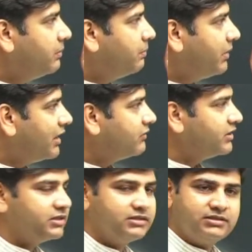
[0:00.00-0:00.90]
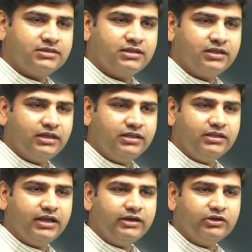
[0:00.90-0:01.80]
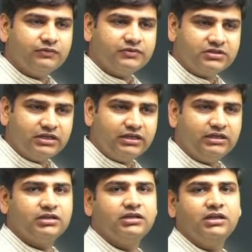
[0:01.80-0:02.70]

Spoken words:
powers in the hand of state.